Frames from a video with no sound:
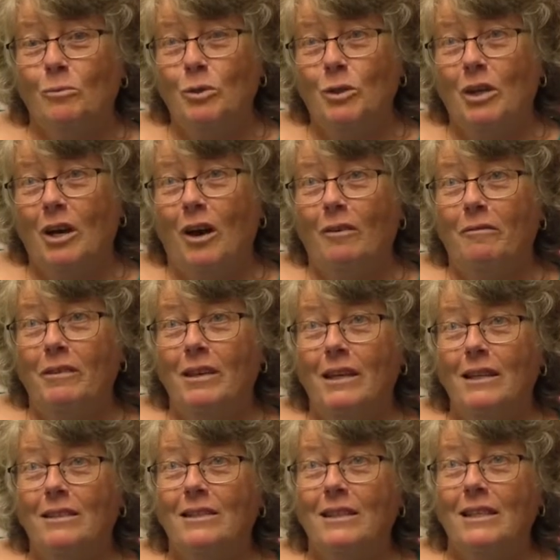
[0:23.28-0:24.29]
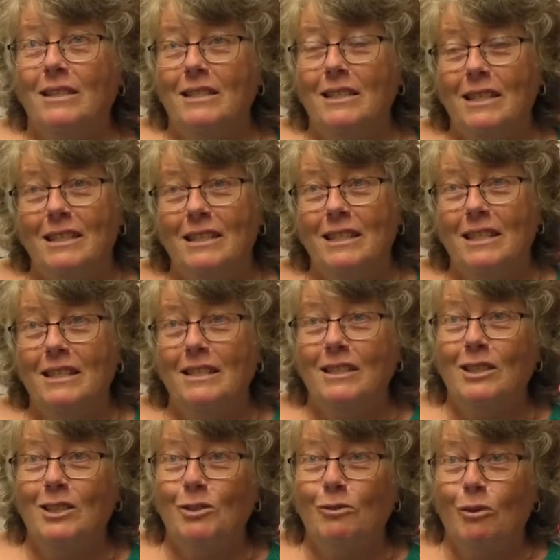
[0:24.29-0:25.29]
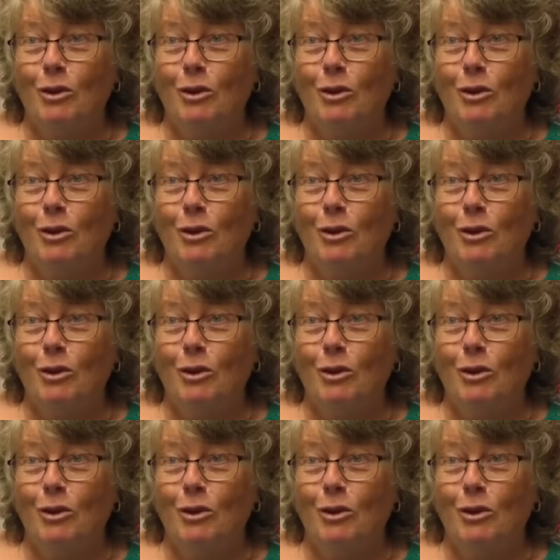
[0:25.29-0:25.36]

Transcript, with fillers: wood carvings, there's knitted, there's